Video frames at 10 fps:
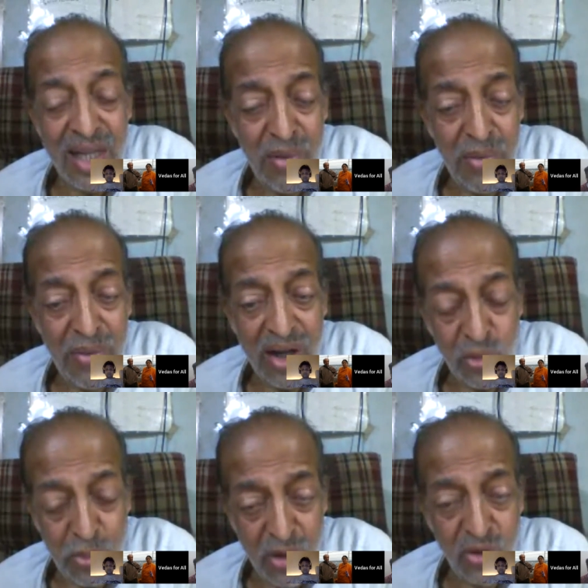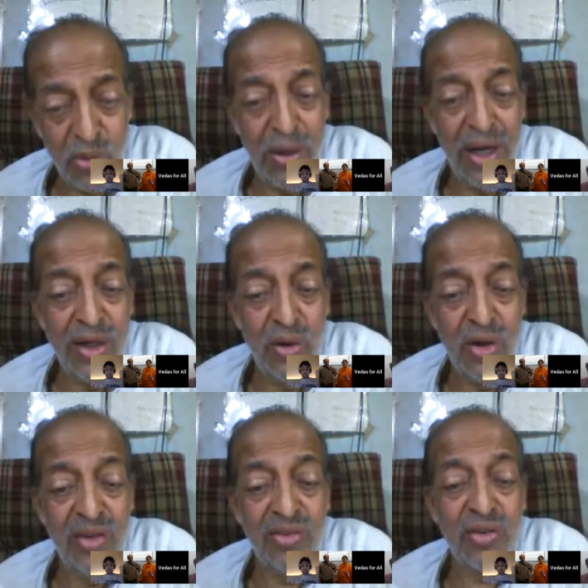be my responsibility to
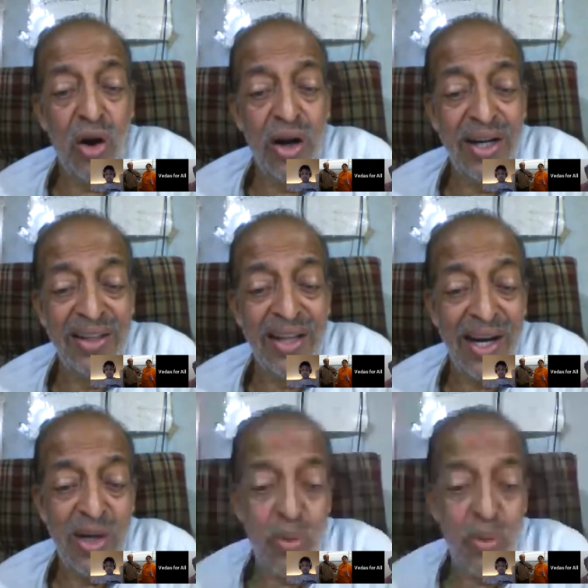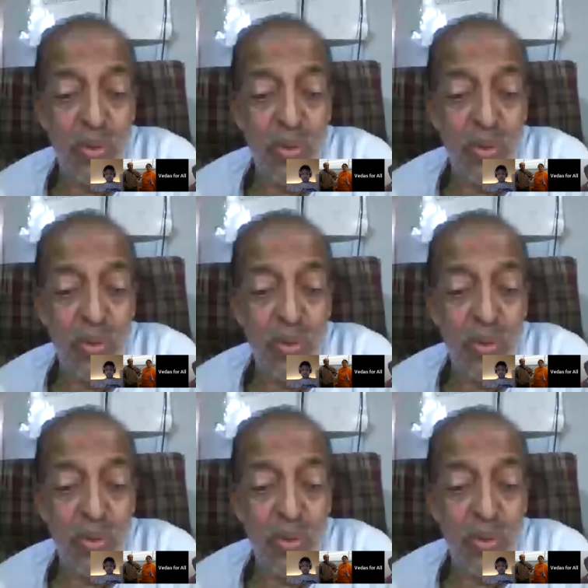discard it in the right way,